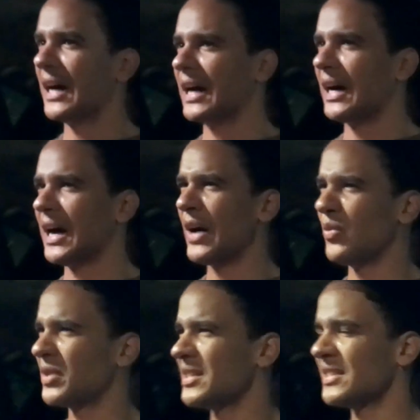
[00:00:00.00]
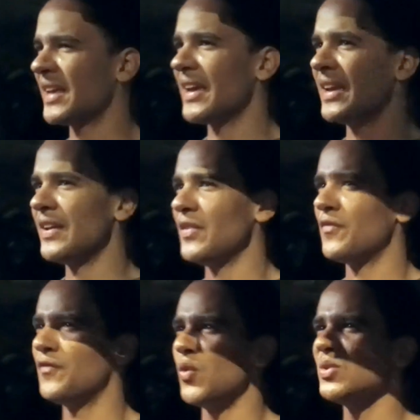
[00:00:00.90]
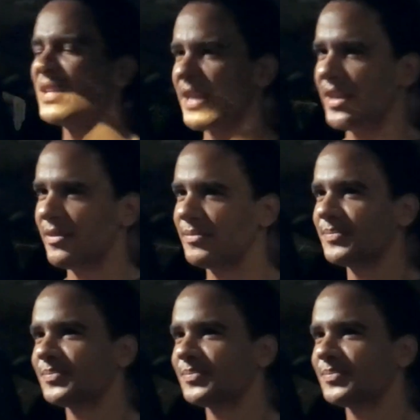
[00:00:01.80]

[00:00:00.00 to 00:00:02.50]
I want to say 14,